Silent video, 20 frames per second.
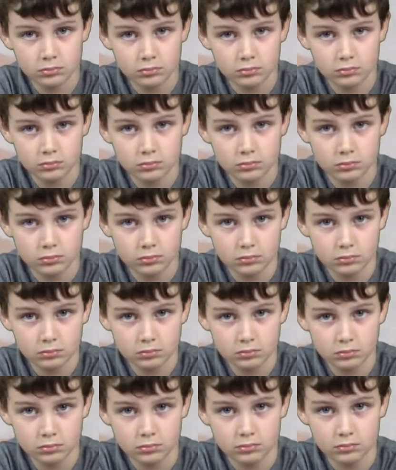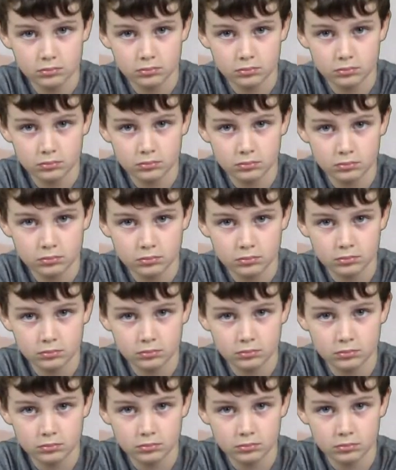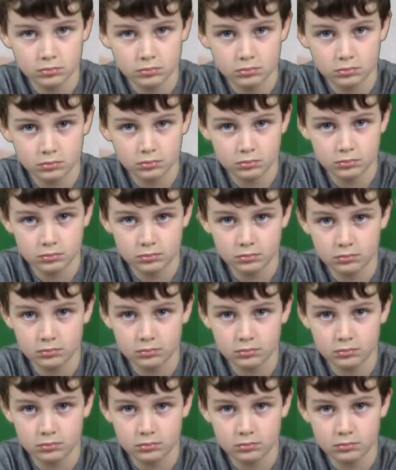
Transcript: No words are spoken by the person on screen.